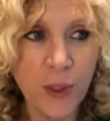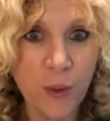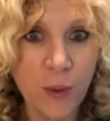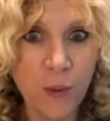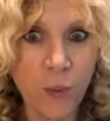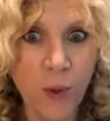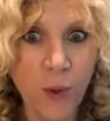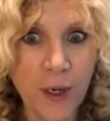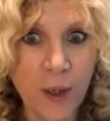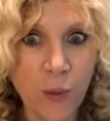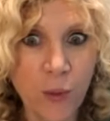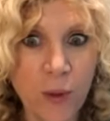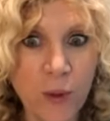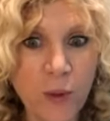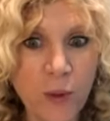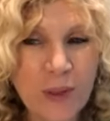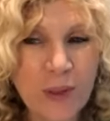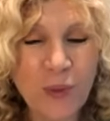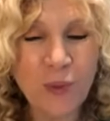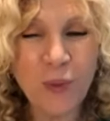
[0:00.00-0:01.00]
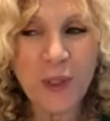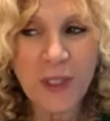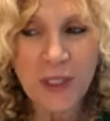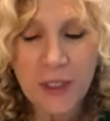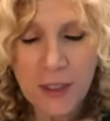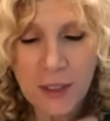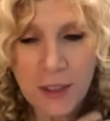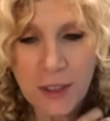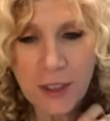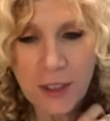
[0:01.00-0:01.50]
we, where were we
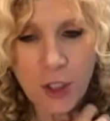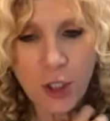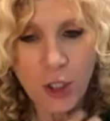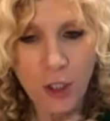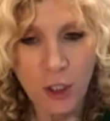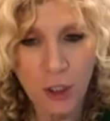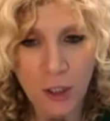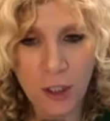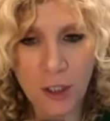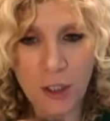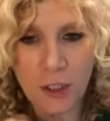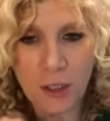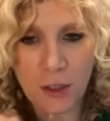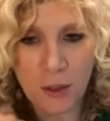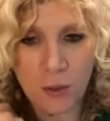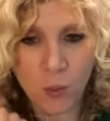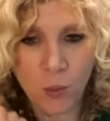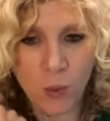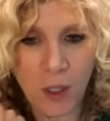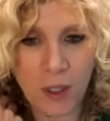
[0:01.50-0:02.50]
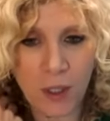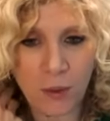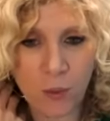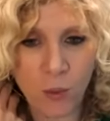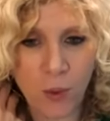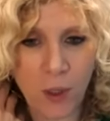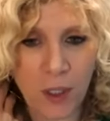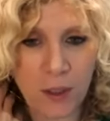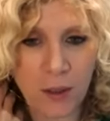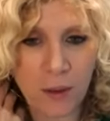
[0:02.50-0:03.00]
really hurt? What,
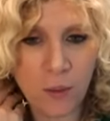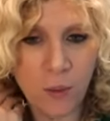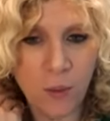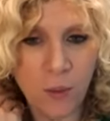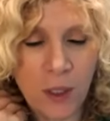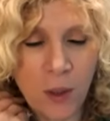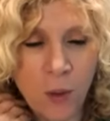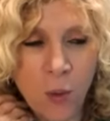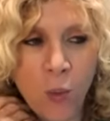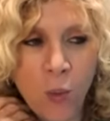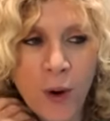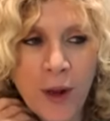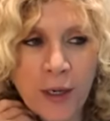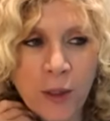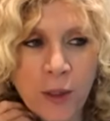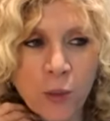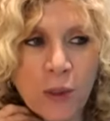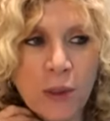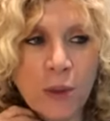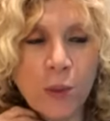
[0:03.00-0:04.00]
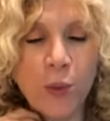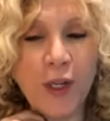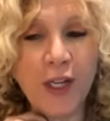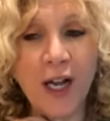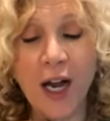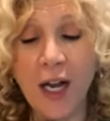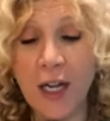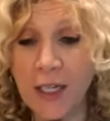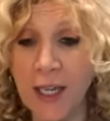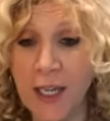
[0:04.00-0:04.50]
what, what, where were
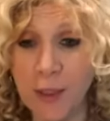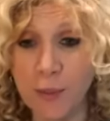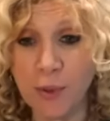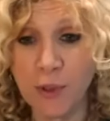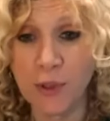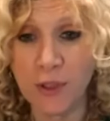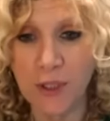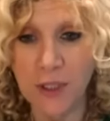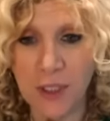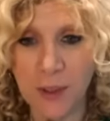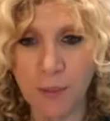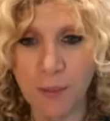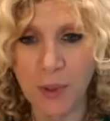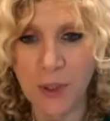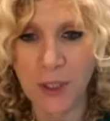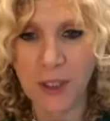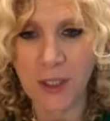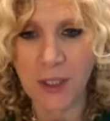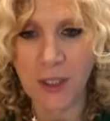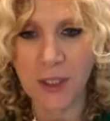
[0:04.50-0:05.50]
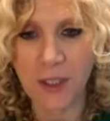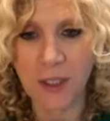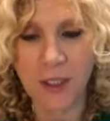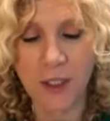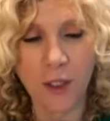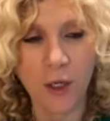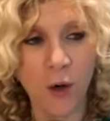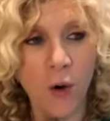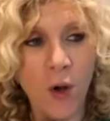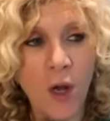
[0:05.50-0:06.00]
we unable to compete?
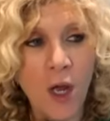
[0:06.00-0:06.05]
You know,